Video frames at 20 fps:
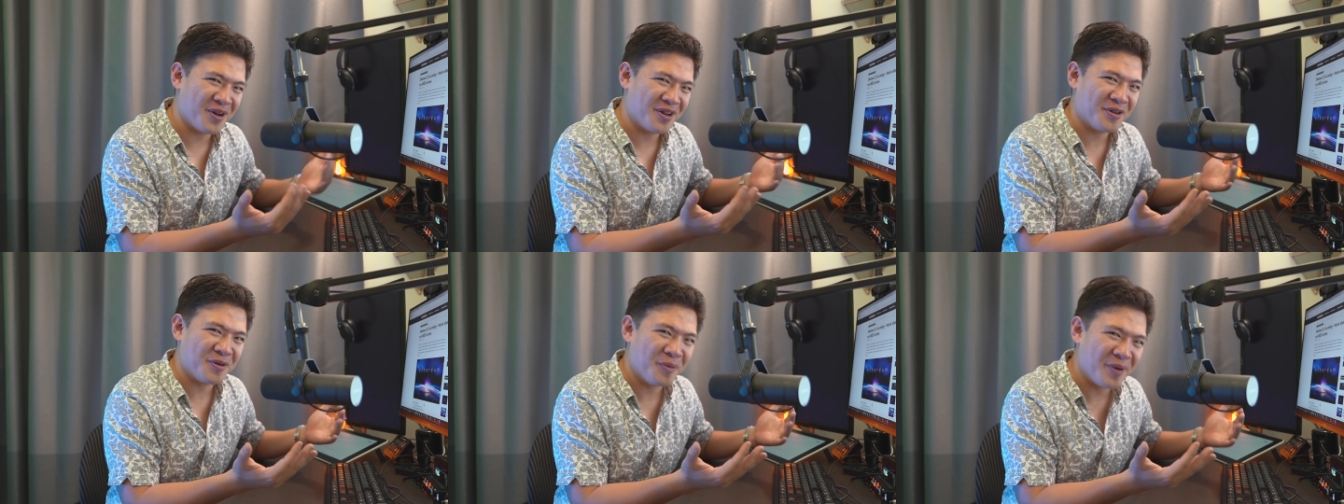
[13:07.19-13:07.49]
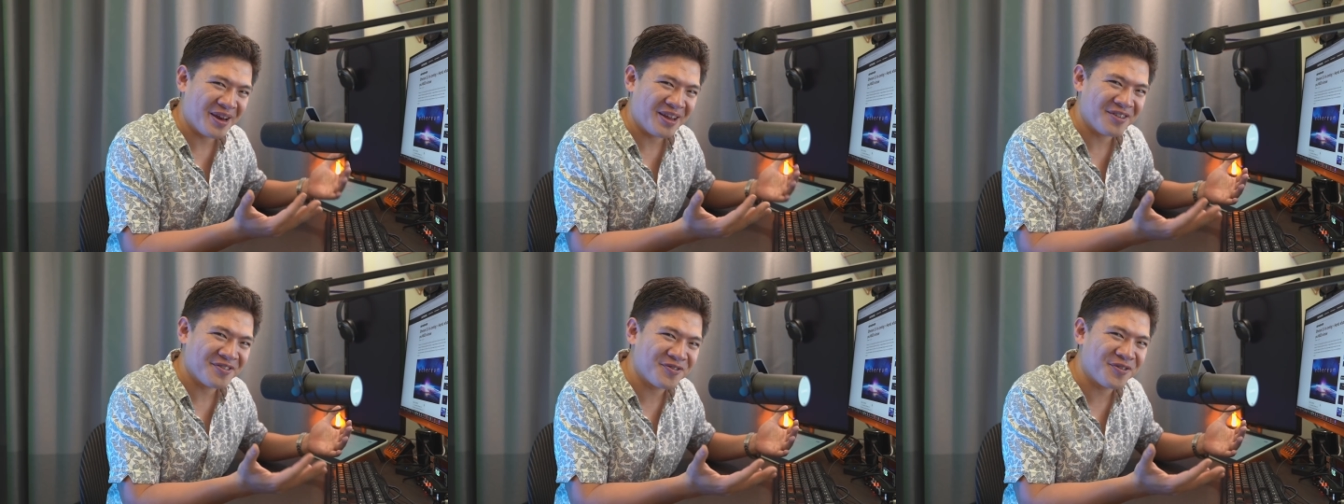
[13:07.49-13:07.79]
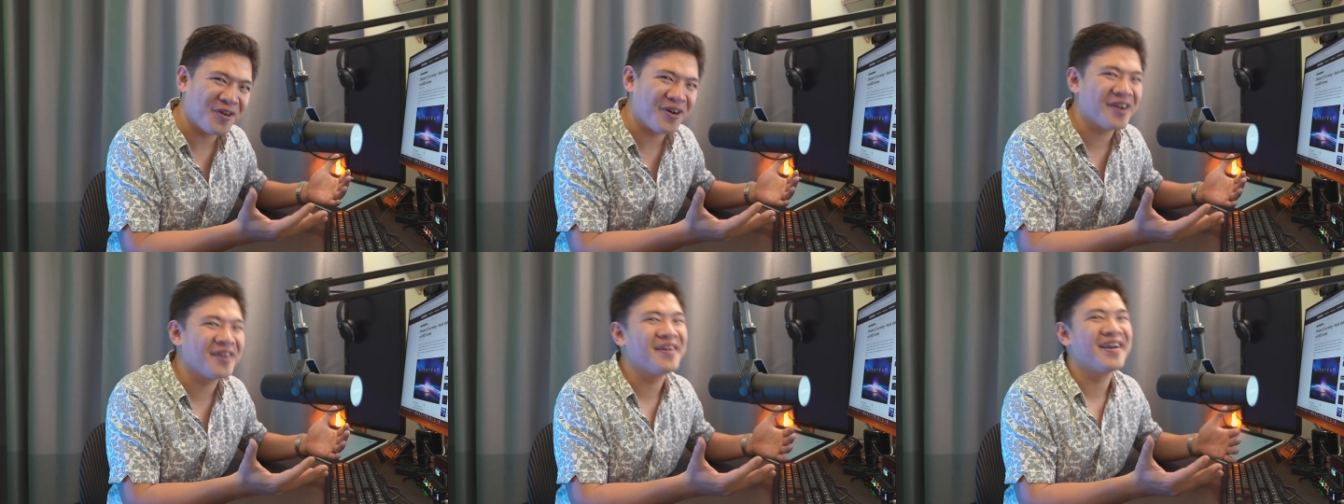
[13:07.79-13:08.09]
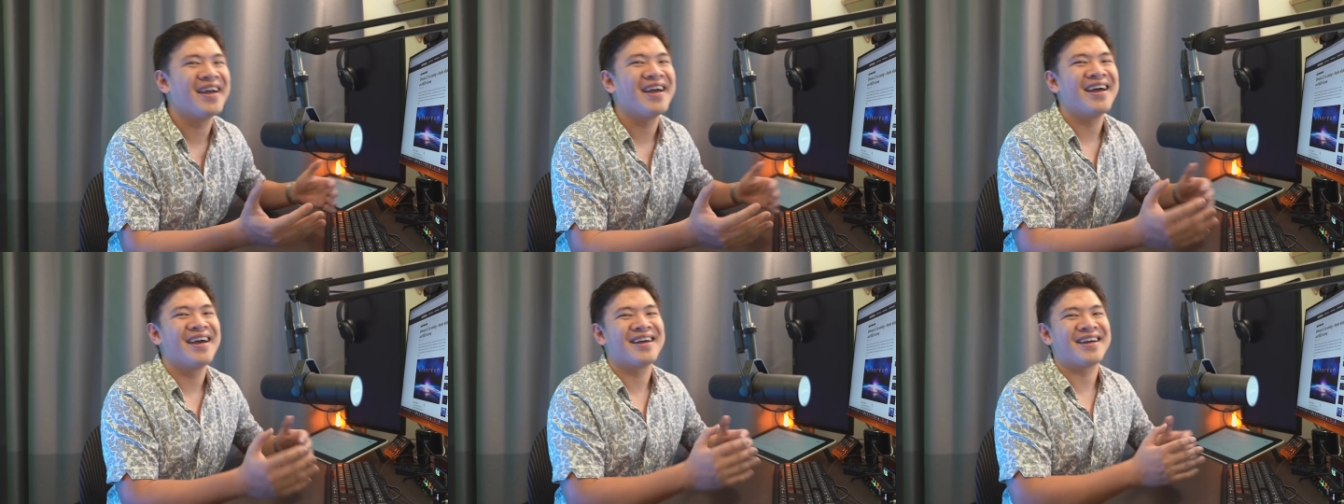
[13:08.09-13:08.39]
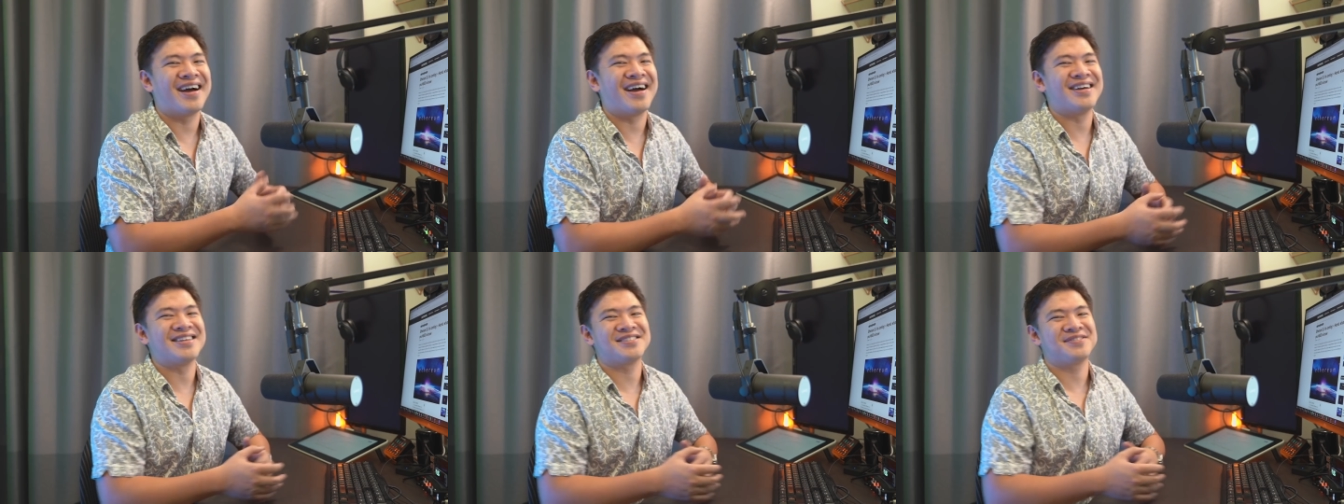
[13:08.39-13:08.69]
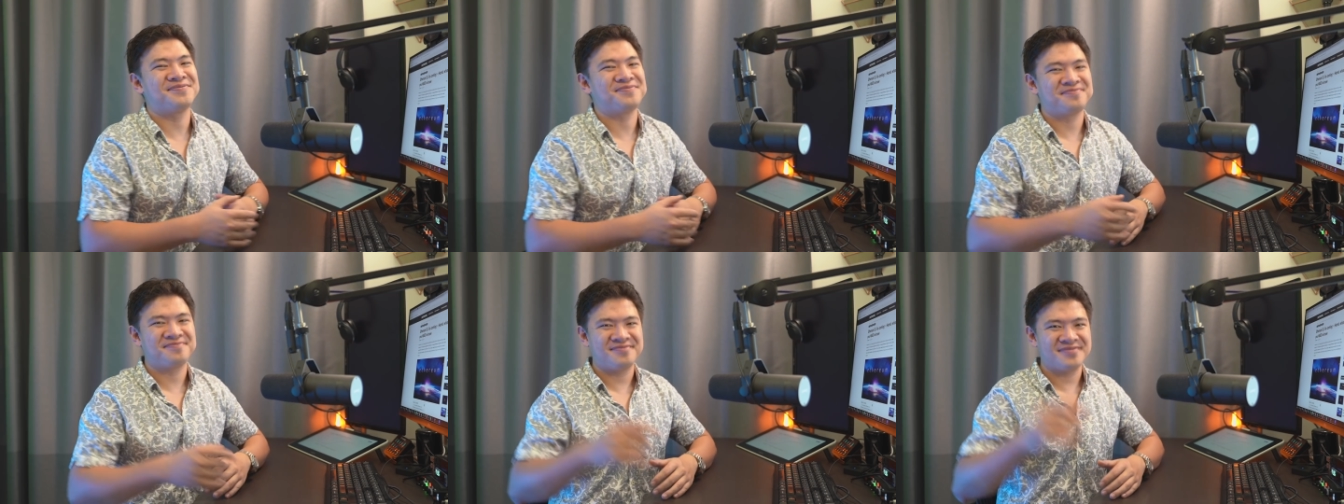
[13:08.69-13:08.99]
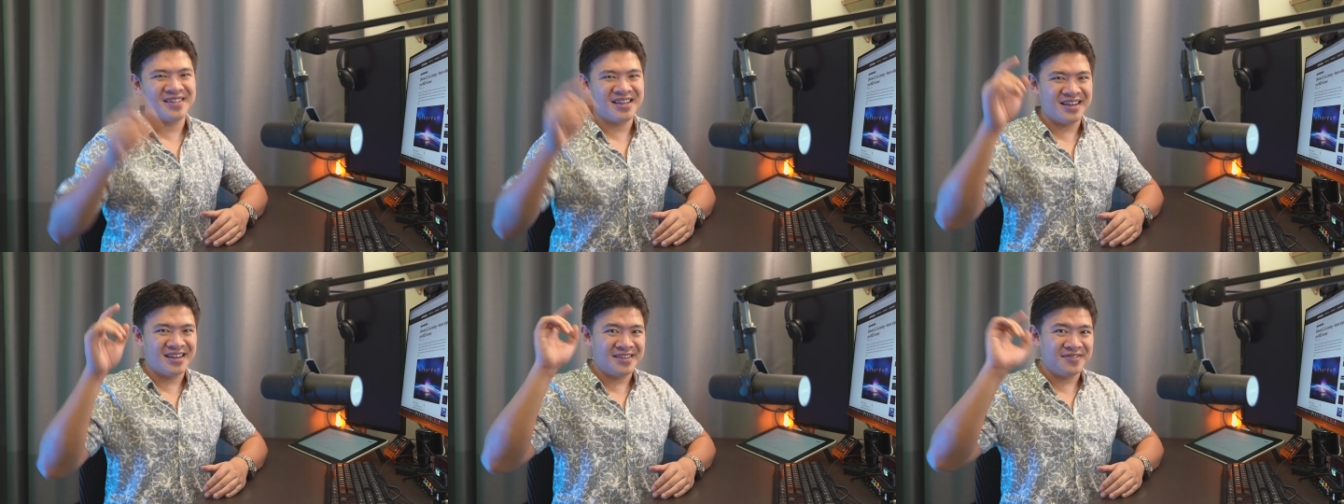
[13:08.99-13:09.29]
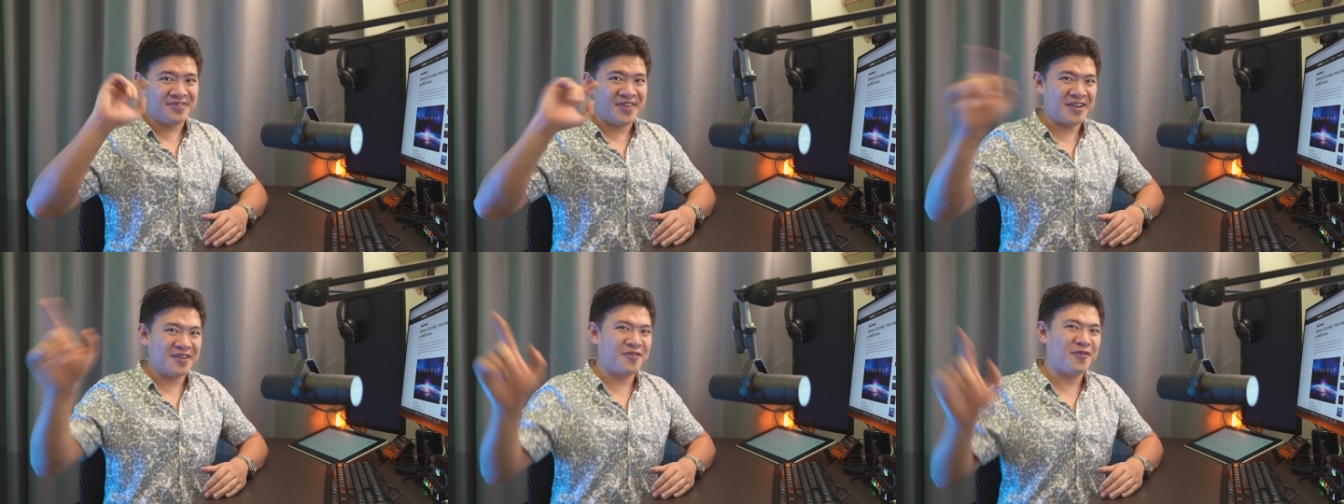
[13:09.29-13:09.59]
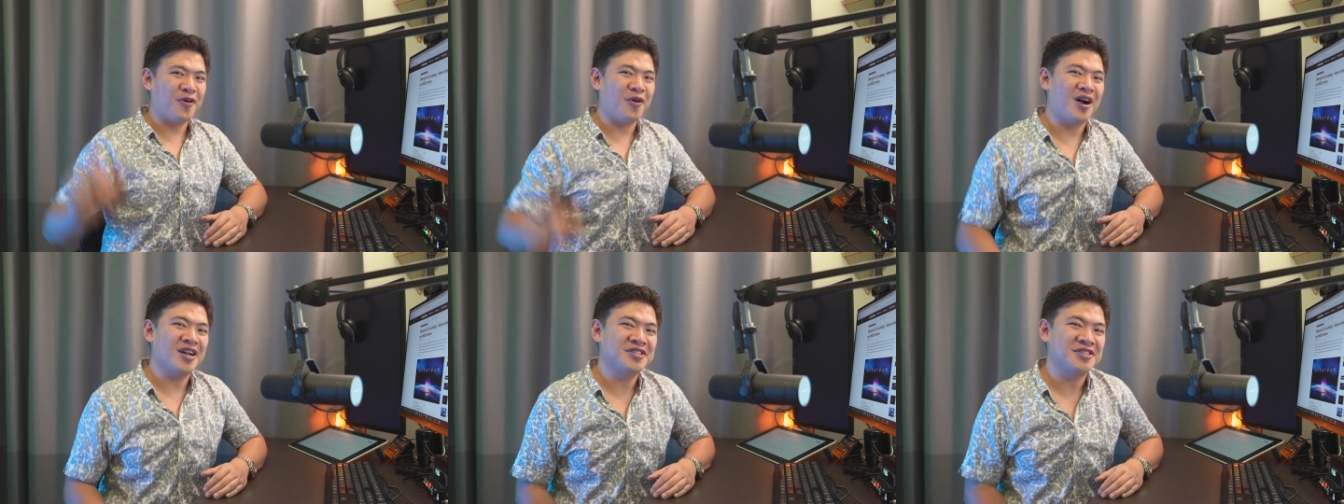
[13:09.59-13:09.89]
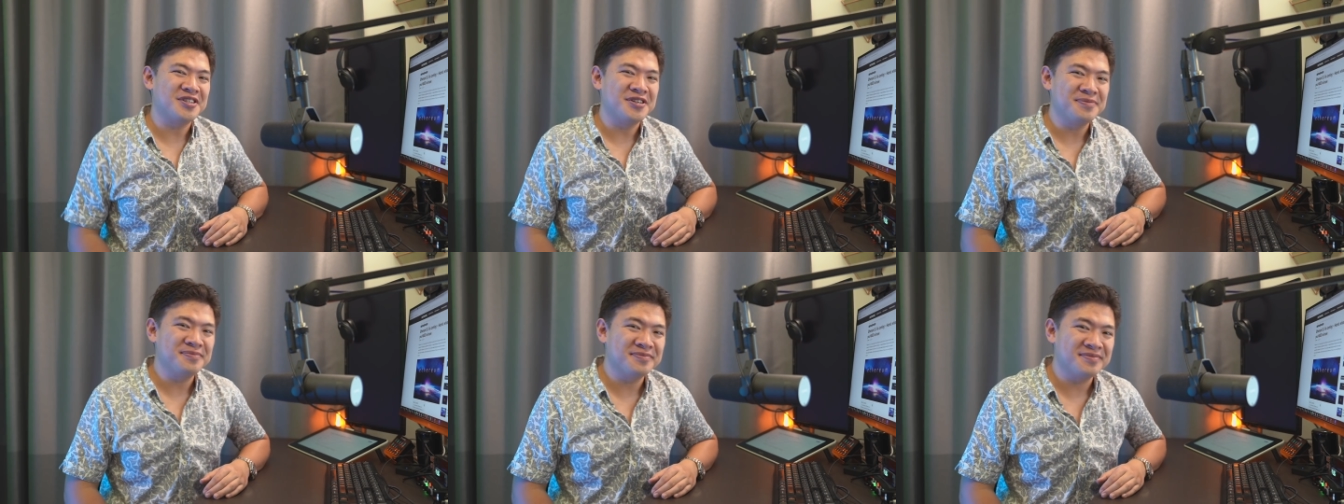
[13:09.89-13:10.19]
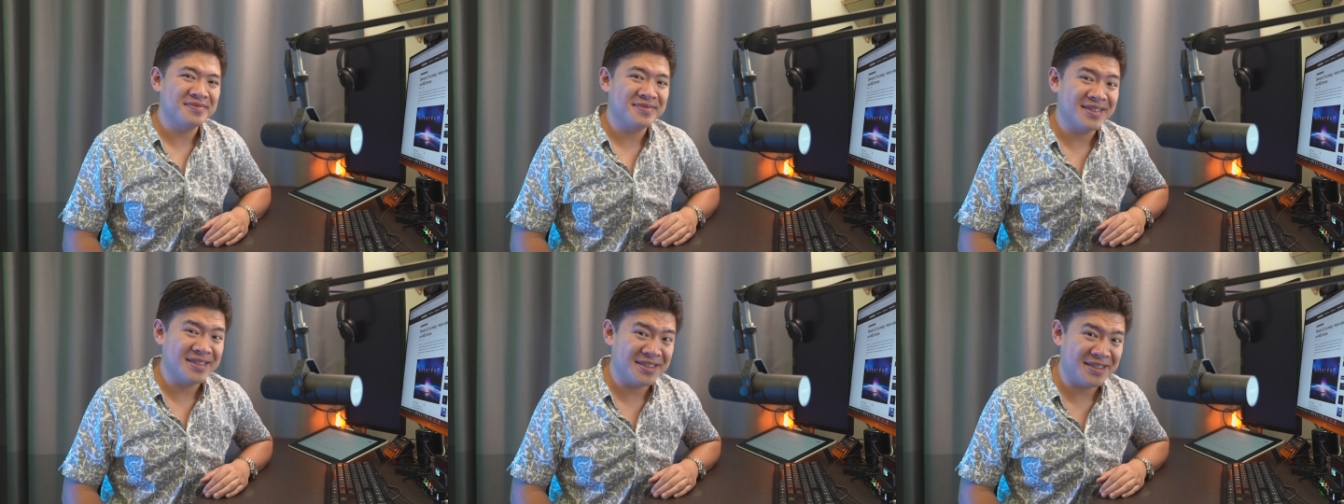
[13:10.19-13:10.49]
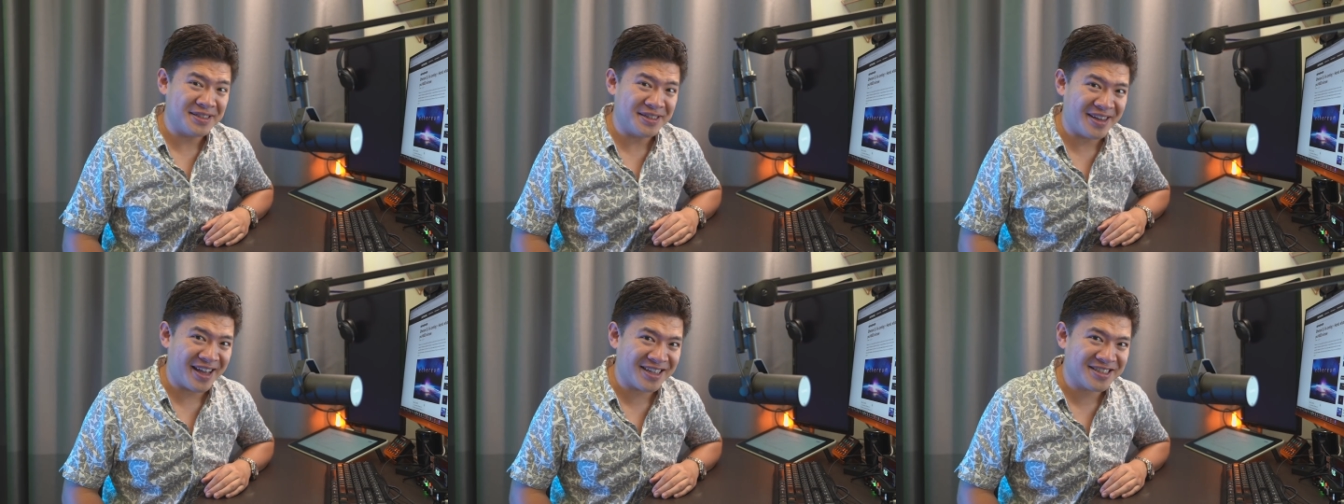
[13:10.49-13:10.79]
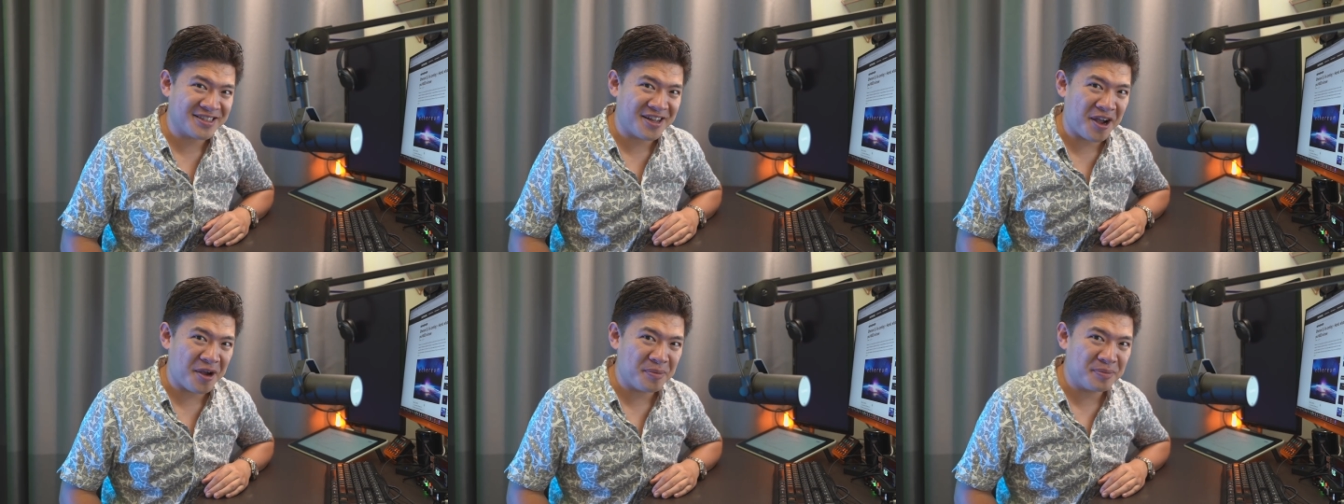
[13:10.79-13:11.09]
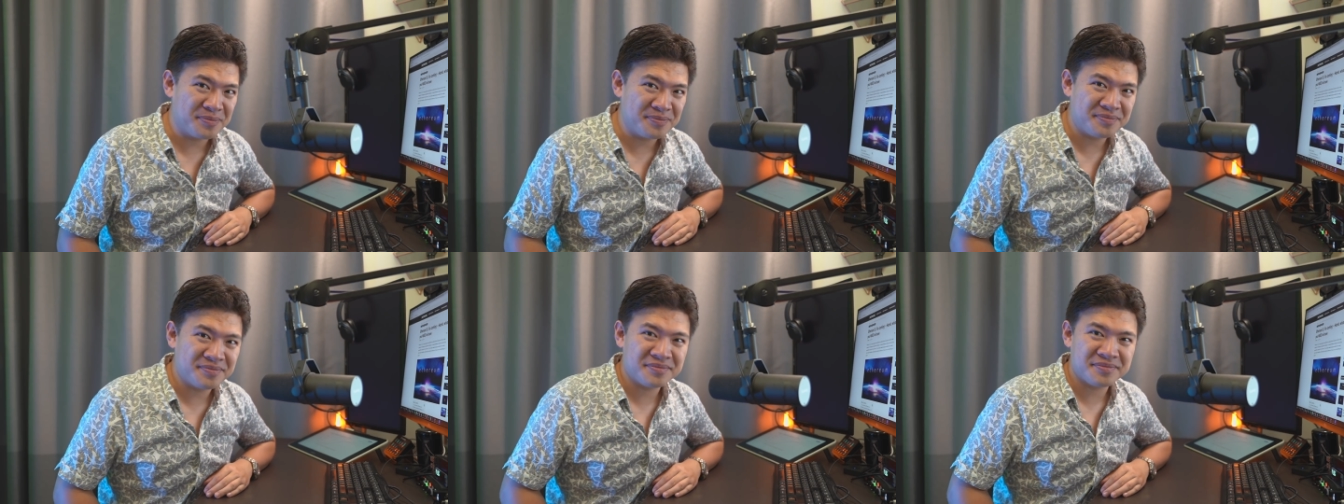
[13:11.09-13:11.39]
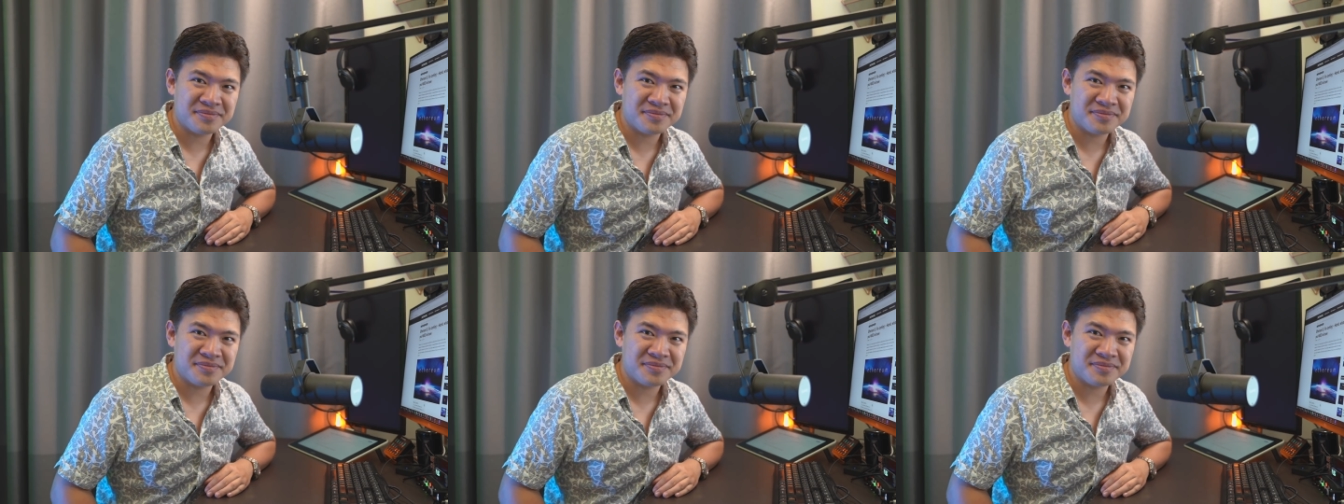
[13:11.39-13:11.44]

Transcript: What are you waiting for? Guys, thank you for watching. See you next time.